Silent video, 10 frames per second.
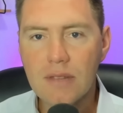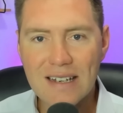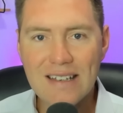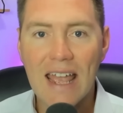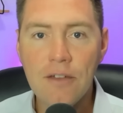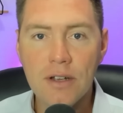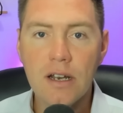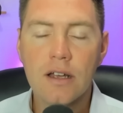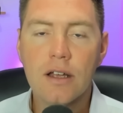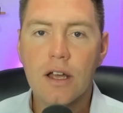
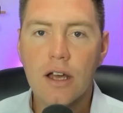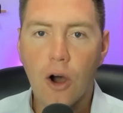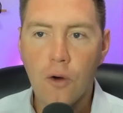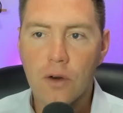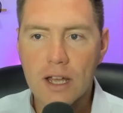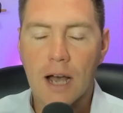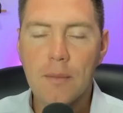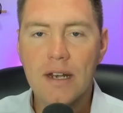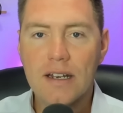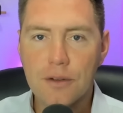David
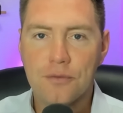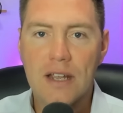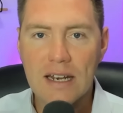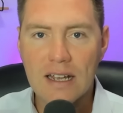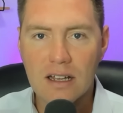overcoming and defeating